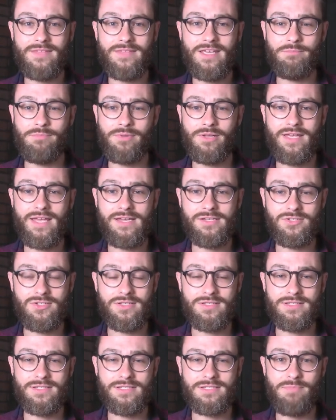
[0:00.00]

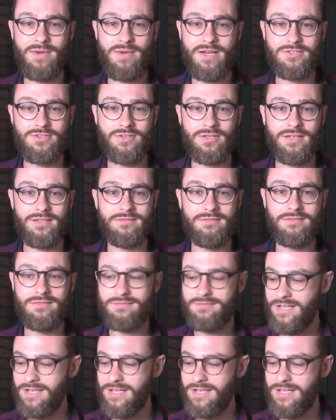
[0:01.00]
implications, especially